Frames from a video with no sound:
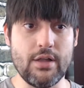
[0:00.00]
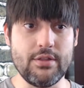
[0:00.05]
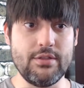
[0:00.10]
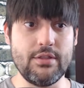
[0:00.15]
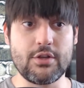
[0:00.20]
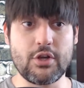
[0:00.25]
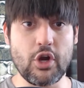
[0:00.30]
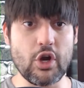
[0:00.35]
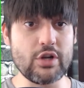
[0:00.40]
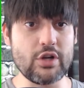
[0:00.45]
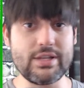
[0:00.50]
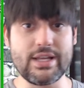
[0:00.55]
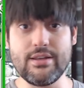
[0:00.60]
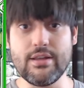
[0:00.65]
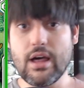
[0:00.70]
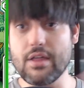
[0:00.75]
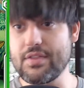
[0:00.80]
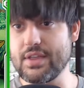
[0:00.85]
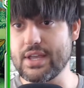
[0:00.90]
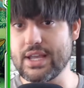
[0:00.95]
Currently
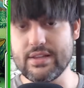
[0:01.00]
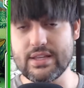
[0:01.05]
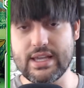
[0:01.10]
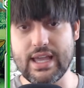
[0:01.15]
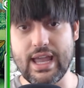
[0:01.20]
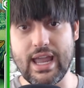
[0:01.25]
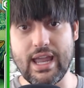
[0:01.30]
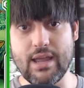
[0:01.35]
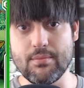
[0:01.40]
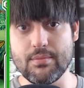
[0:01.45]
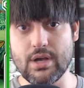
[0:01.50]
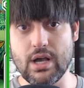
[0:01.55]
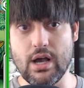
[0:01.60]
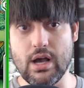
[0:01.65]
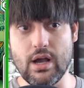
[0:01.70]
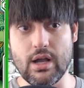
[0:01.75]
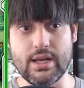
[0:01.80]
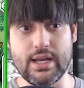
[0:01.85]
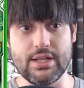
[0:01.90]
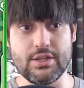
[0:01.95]
nothing in the game
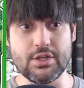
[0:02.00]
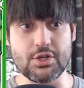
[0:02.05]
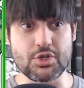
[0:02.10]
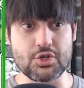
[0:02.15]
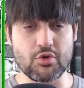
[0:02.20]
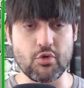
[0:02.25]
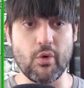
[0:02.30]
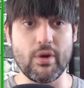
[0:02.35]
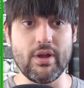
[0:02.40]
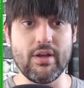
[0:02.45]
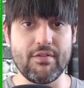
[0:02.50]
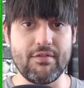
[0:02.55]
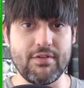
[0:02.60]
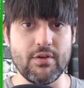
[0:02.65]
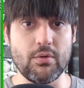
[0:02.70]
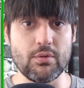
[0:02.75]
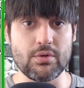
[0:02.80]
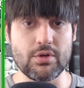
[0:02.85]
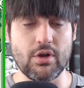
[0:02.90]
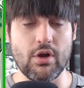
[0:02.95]
can destroy a
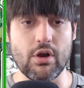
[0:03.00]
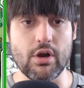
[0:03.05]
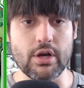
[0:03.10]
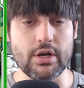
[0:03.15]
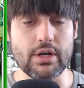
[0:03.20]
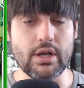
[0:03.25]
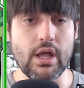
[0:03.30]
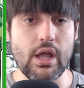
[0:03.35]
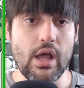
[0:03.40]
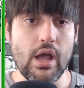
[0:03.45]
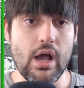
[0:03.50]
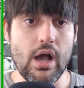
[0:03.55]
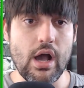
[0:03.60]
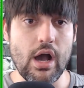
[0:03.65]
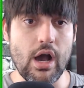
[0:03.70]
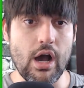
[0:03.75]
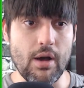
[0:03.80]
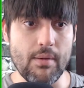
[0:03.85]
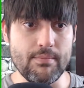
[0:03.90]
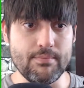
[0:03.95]
field card.
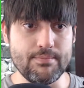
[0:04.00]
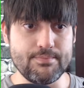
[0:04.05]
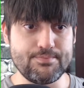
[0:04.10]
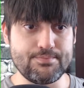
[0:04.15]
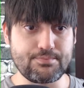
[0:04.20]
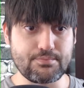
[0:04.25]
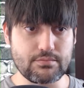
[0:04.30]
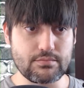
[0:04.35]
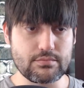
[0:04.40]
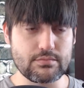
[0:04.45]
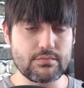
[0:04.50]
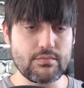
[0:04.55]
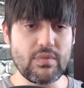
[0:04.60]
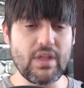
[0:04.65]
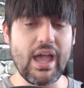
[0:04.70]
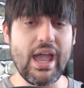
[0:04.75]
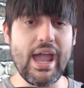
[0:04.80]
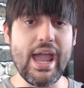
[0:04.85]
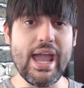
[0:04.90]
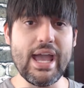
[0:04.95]
And
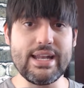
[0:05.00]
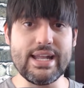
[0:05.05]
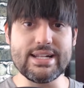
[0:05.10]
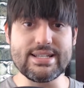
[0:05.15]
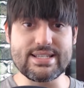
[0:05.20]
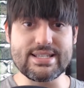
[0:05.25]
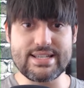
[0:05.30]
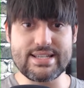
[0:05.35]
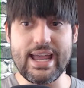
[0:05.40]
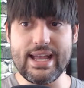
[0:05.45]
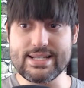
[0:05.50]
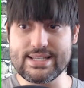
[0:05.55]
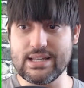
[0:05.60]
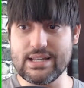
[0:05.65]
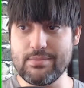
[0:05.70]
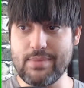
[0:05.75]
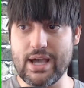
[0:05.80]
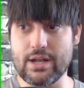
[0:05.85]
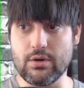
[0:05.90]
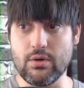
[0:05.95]
it stays in
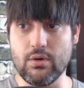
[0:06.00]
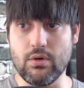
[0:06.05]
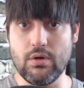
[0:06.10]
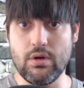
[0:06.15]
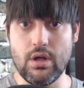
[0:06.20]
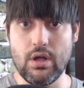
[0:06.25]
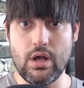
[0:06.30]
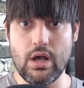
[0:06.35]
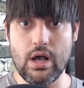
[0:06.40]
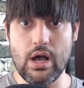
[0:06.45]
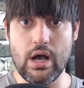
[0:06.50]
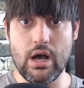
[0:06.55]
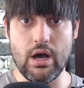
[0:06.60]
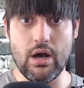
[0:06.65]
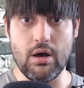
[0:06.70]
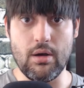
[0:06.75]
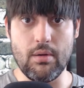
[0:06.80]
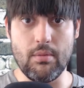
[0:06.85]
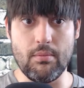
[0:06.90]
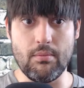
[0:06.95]
the battle
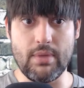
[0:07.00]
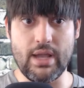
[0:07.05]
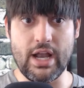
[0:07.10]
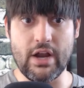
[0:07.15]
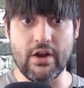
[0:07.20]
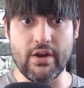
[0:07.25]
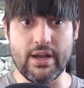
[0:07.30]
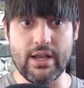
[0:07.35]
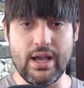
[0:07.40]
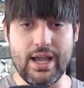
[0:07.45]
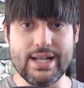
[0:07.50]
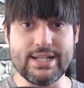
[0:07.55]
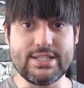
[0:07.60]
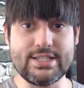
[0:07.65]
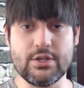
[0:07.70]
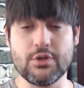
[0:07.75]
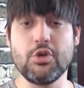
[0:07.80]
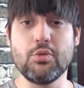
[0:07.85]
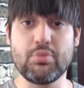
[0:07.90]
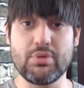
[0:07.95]
area
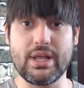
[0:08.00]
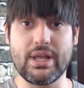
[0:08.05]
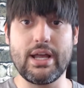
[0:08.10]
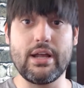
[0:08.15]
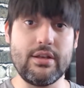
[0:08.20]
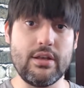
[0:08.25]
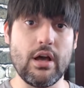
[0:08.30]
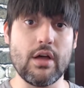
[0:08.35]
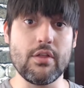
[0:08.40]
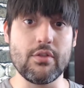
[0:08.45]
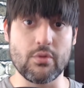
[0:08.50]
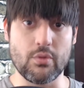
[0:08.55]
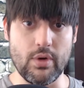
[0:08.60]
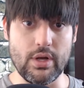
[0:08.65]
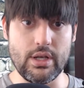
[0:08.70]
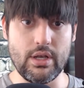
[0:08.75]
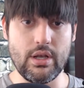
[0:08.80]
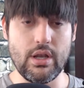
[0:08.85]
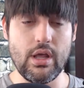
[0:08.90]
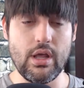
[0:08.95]
until you play another one.